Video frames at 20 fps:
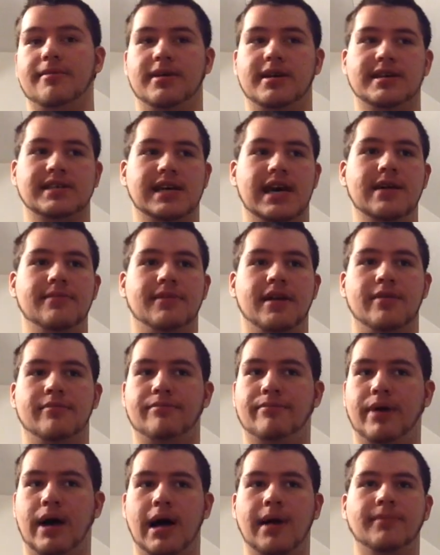because I am
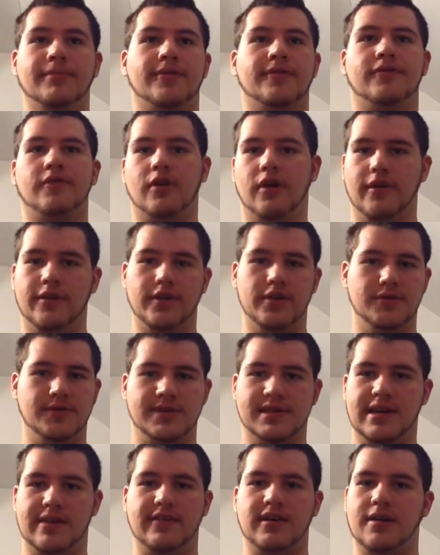getting pumped for all the new
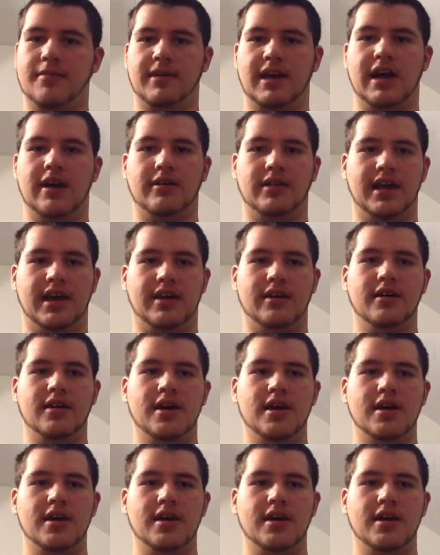stuff coming out, like